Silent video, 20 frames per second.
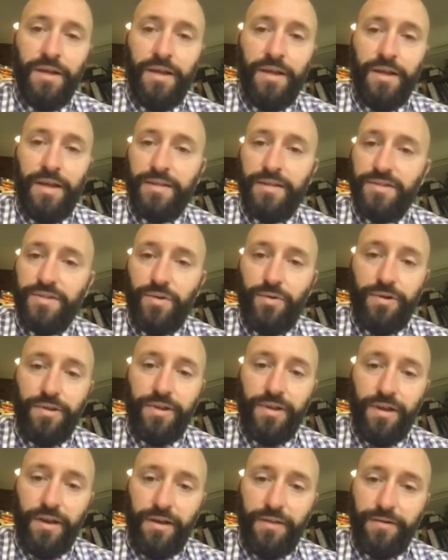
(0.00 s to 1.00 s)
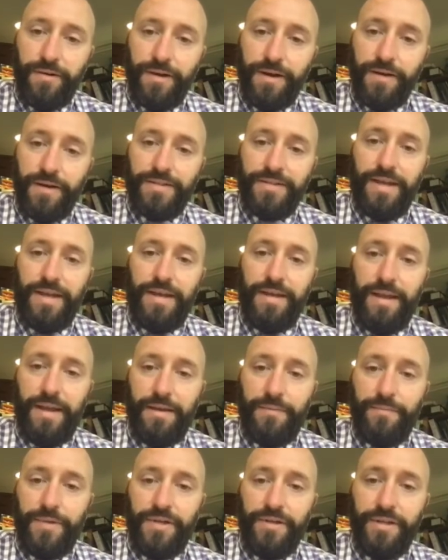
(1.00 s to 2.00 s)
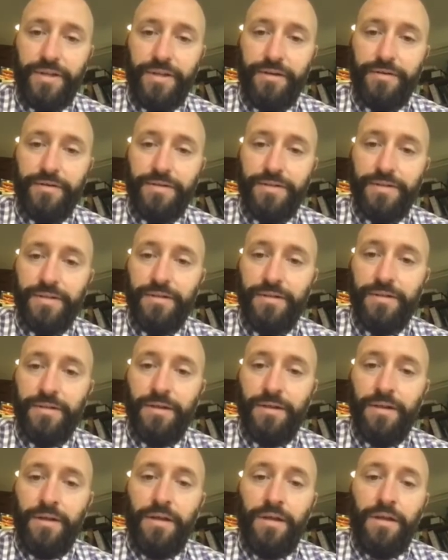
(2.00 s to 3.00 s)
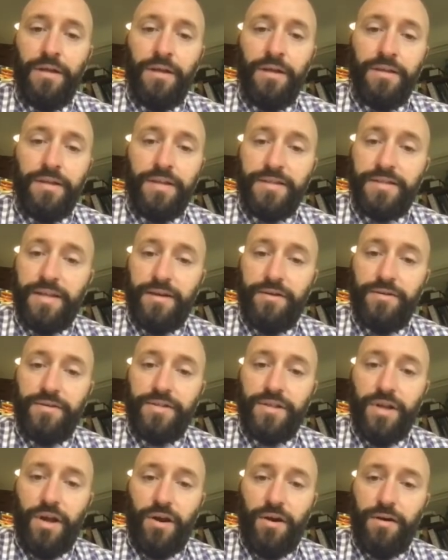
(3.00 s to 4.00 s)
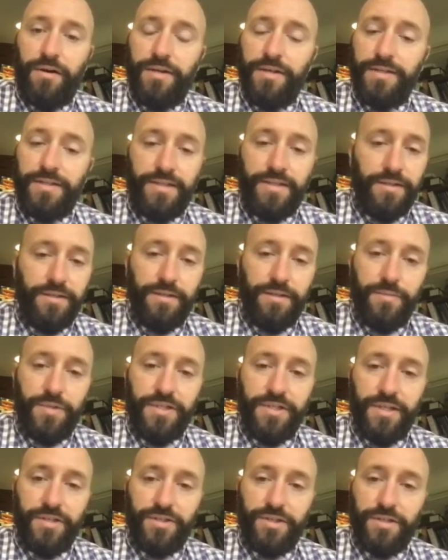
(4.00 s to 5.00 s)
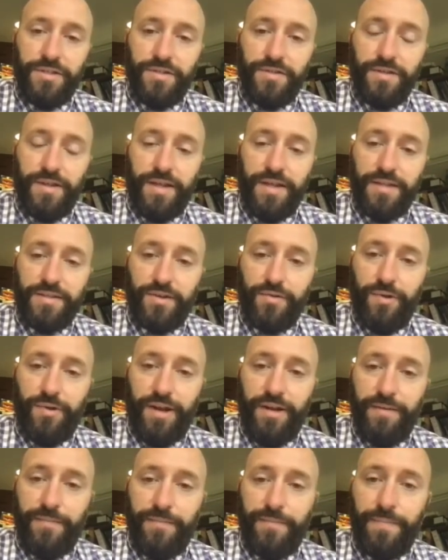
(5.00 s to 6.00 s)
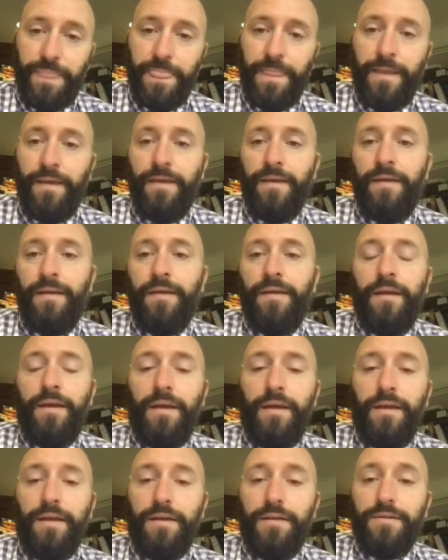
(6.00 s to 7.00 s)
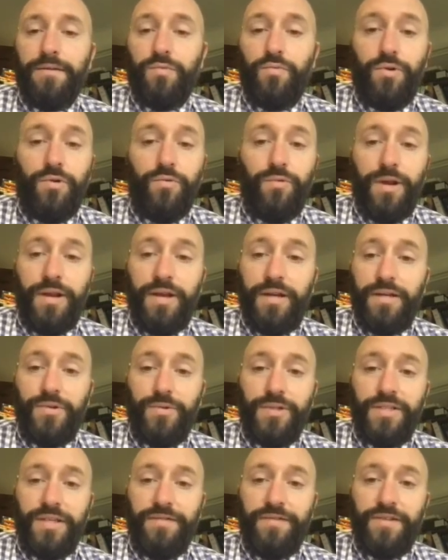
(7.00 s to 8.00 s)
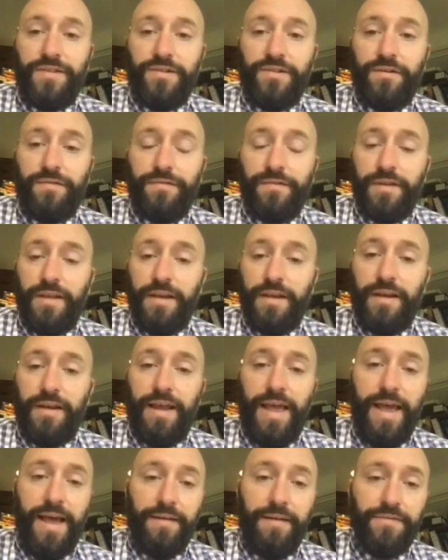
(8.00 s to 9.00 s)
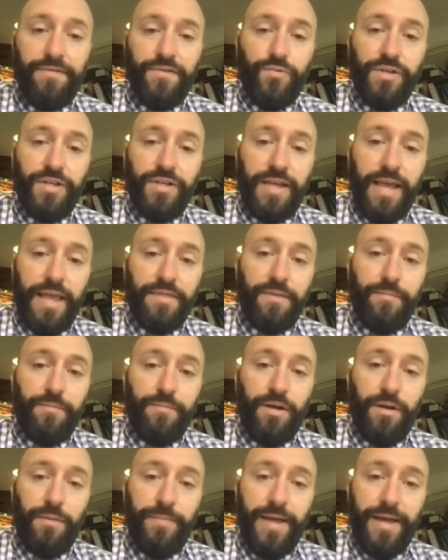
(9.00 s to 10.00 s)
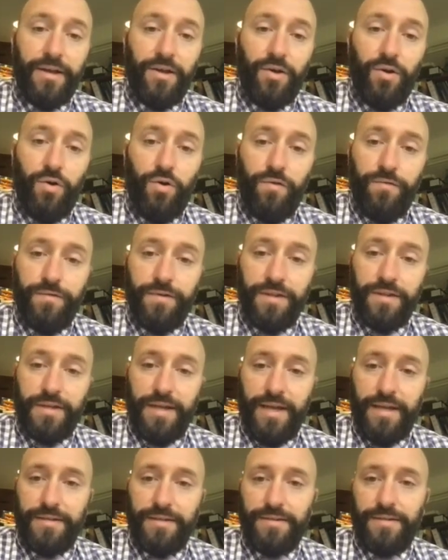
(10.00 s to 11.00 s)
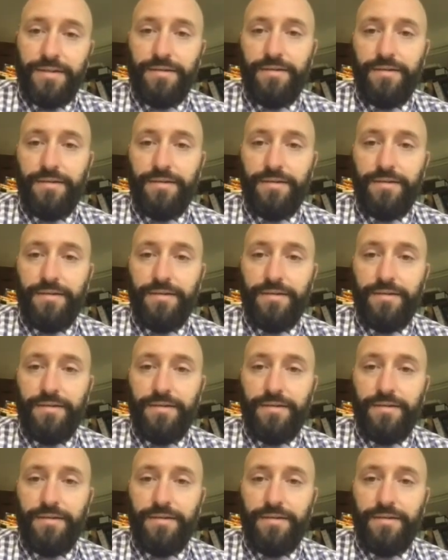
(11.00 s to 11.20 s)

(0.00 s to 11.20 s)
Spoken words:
and so are the other outside and middle hitters. The setter is already still in position, so that's great, and we're ready to receive a serve. And after we get the ball back over the net,